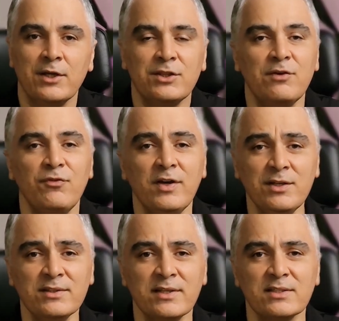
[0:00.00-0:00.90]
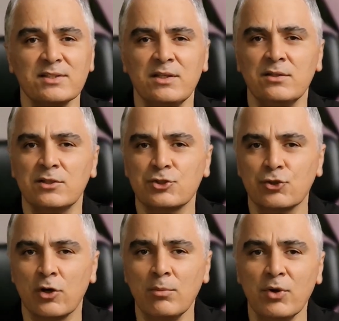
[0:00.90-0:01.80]
The very text in the
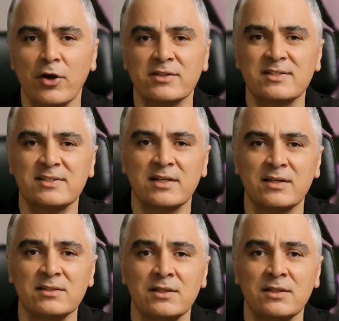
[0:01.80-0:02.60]
Scrum Guide says,